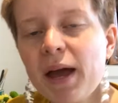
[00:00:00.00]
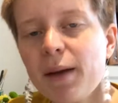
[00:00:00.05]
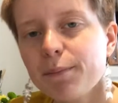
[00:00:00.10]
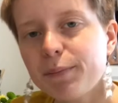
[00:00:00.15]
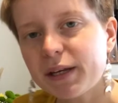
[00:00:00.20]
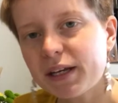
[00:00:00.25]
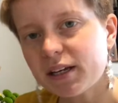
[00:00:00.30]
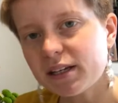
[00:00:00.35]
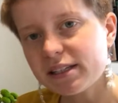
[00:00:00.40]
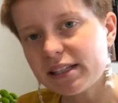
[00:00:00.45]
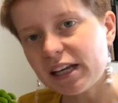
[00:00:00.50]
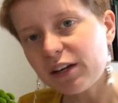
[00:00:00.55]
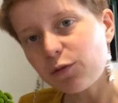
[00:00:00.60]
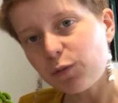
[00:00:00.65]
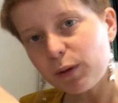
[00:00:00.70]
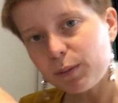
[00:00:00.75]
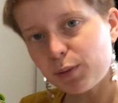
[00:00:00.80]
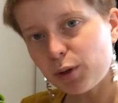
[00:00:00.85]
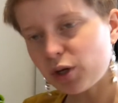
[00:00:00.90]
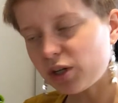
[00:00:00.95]
because if
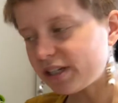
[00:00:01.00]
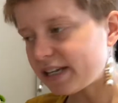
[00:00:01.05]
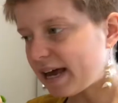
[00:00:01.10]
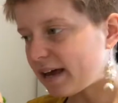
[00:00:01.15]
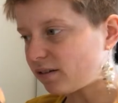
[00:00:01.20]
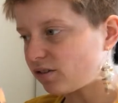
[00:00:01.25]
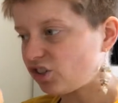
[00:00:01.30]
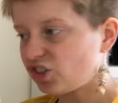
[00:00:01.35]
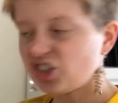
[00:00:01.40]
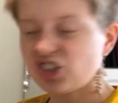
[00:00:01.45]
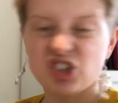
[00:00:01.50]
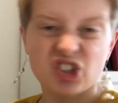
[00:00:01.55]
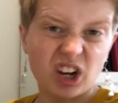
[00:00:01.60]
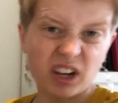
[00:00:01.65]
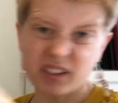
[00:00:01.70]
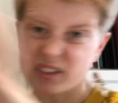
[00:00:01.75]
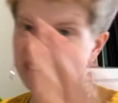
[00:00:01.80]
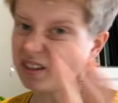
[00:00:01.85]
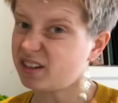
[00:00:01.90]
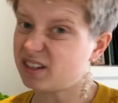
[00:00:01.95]
we put down
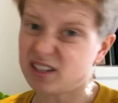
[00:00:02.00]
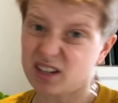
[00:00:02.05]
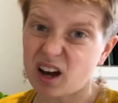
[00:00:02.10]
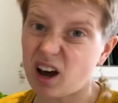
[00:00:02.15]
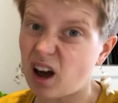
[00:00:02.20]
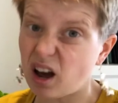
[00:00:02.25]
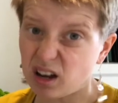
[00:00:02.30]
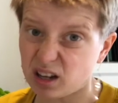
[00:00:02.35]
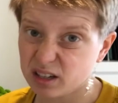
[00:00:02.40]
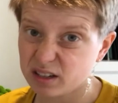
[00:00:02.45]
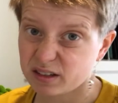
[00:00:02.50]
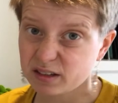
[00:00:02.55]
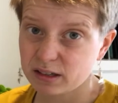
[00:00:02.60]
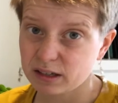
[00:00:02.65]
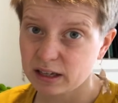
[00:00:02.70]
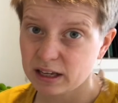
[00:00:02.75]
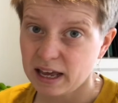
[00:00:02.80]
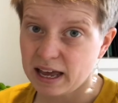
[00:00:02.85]
just the darks